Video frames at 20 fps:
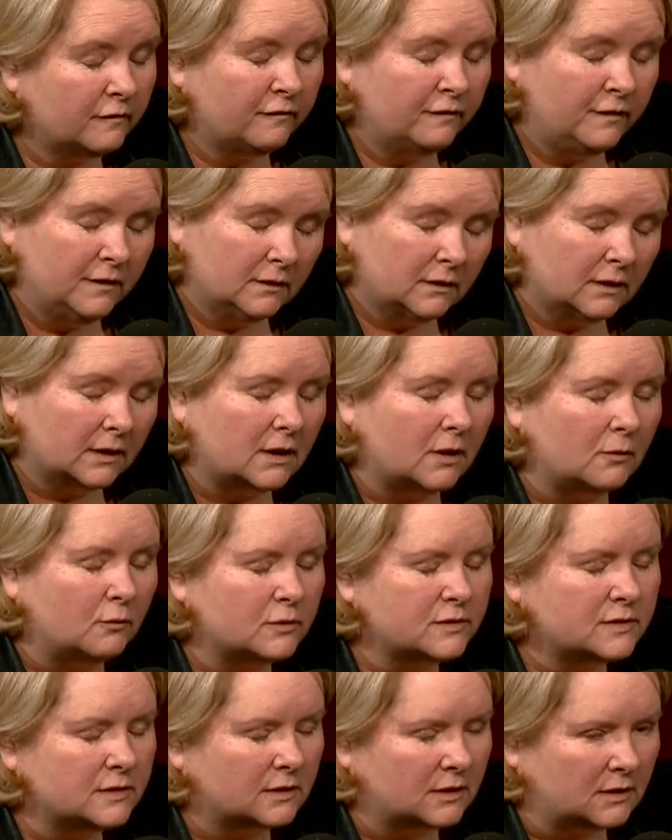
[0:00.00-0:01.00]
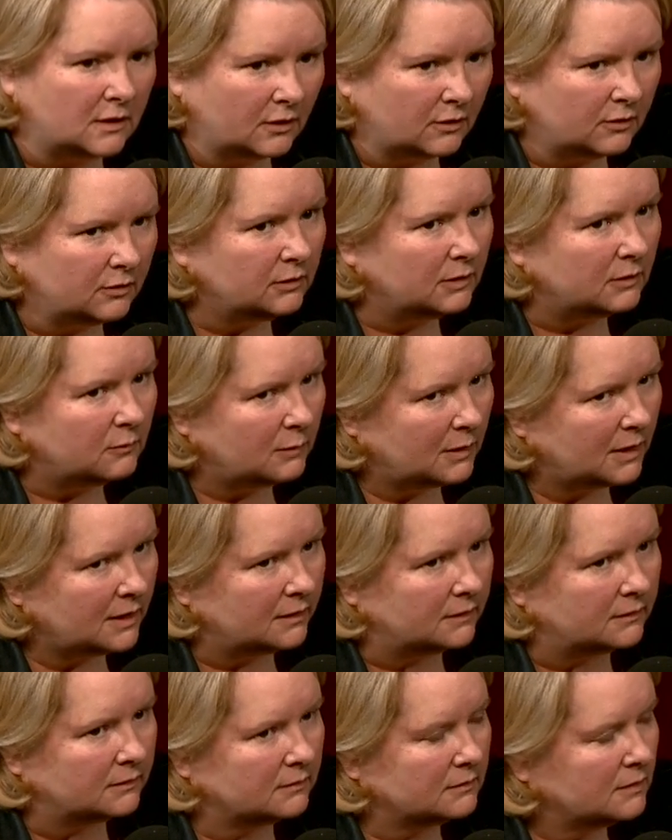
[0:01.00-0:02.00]
feel that I wasn't the only
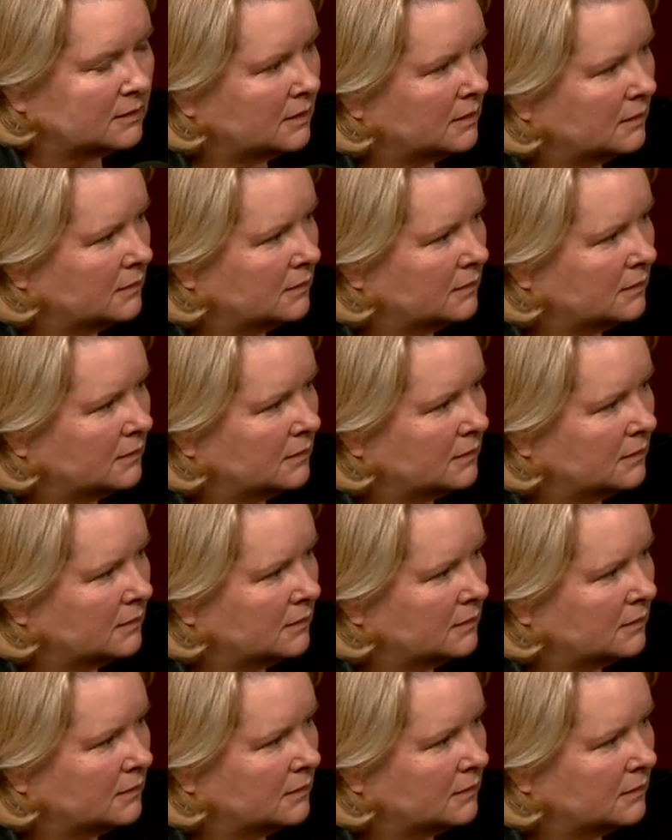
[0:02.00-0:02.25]
one.